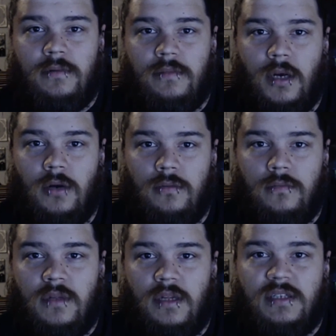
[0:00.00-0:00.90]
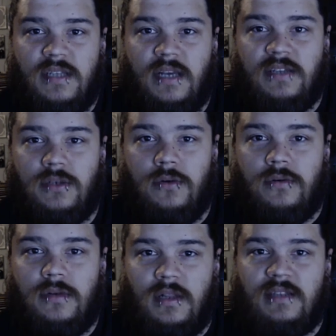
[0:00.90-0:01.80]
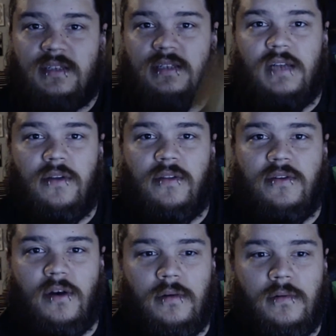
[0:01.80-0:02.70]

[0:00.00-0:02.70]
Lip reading: No? Stay tuned and let's get down to the dirt.